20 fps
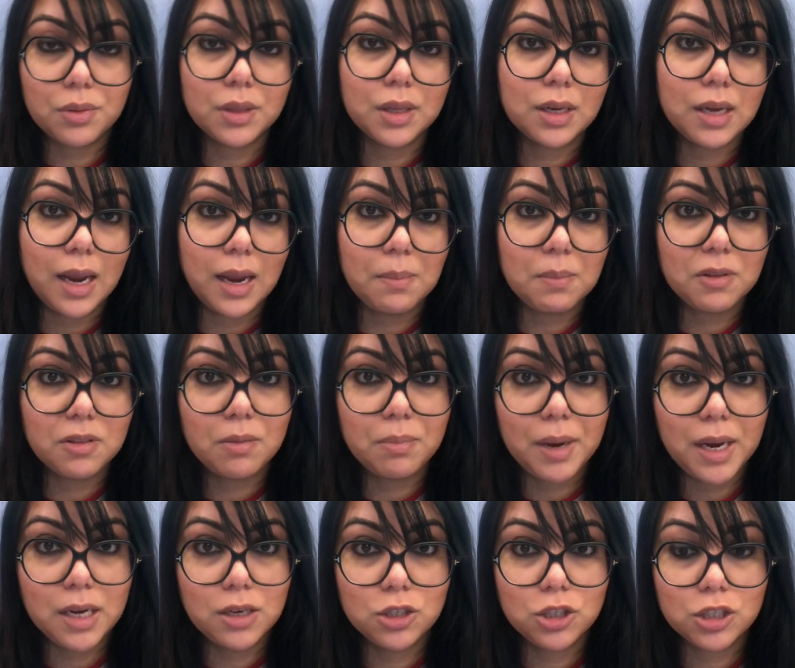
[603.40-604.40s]
the name of the
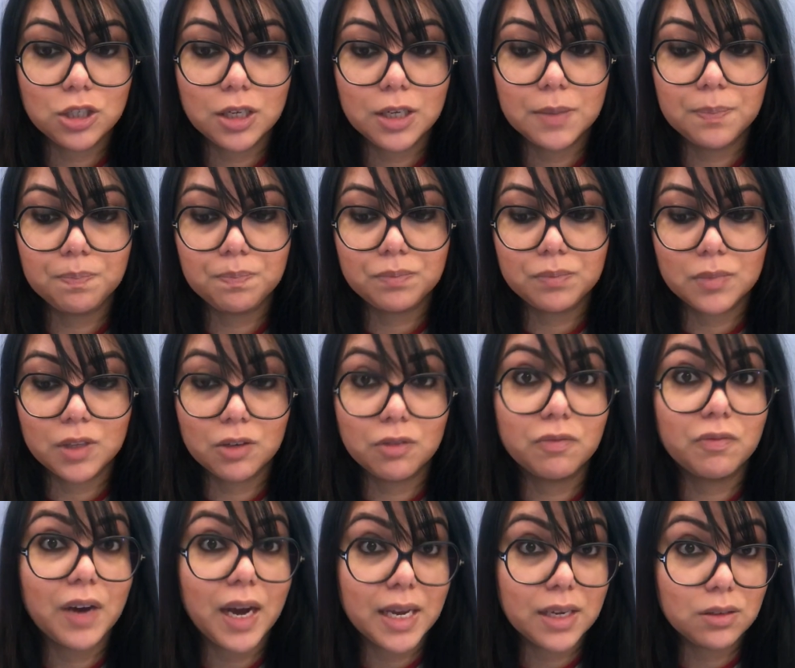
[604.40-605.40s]
patient, their
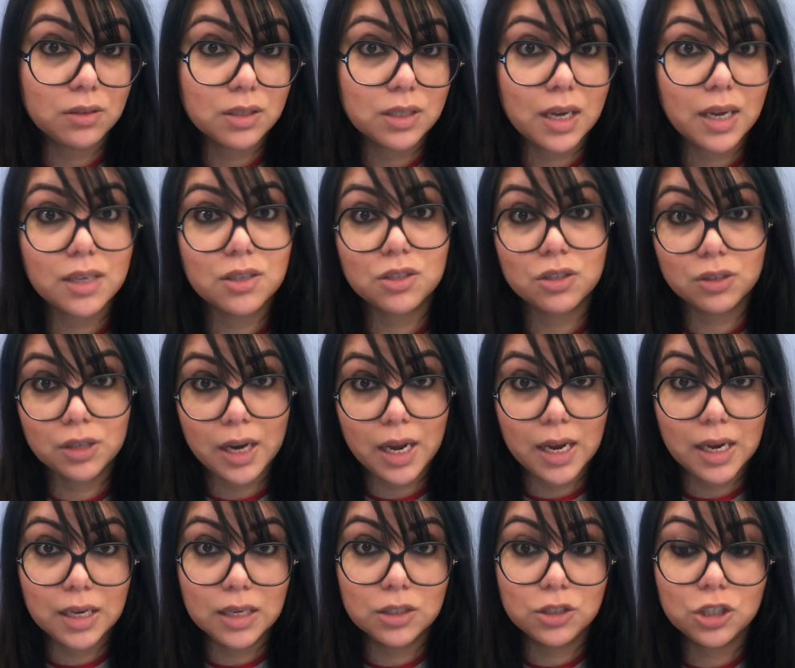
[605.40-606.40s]
vital signs, their
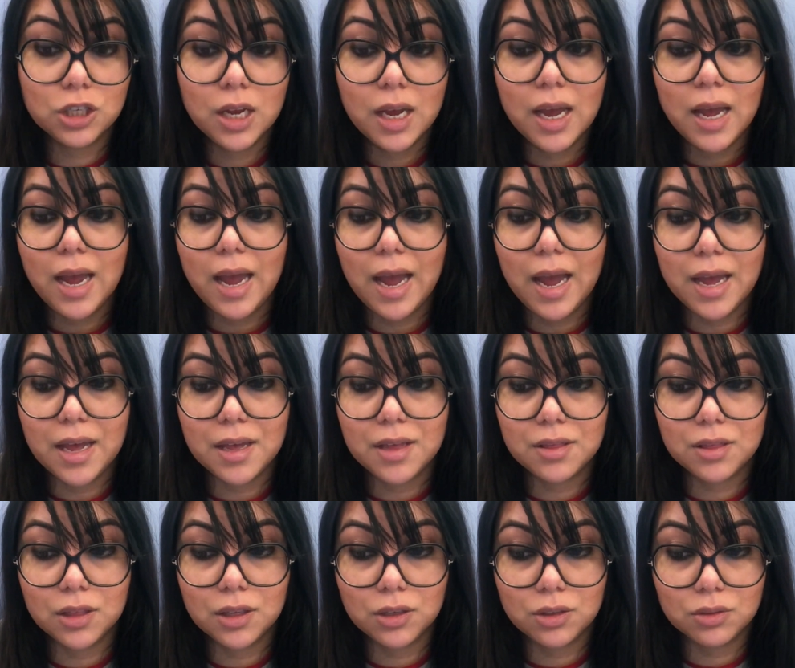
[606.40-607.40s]
age,
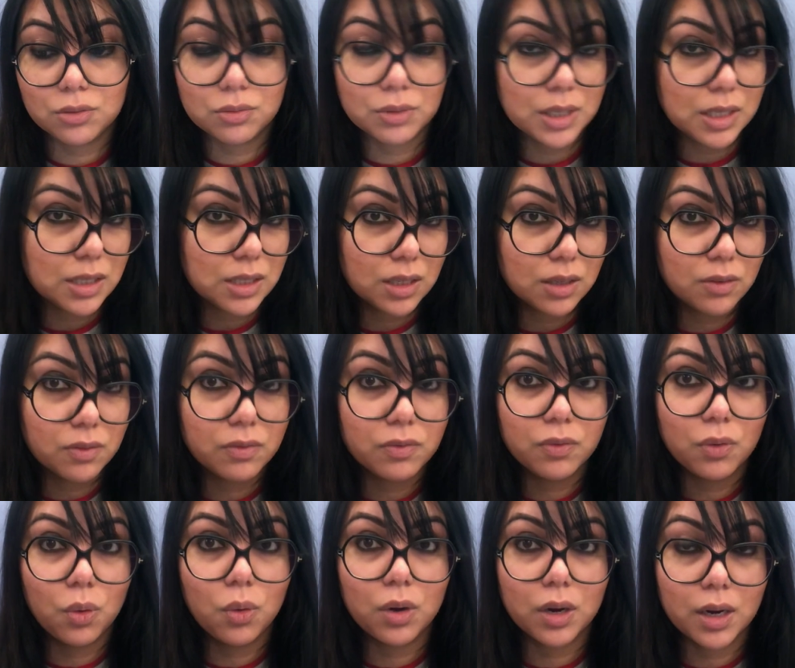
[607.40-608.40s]
and their reason
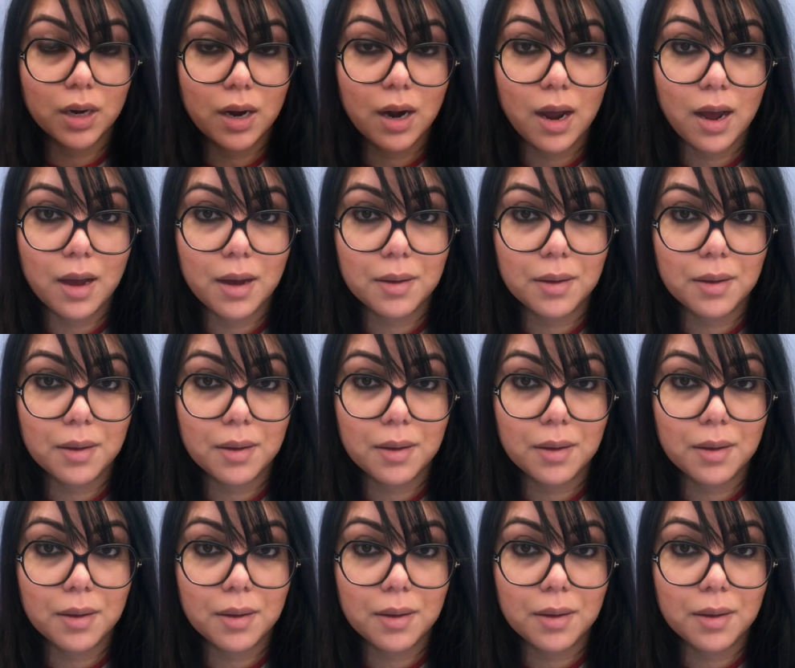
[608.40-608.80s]
for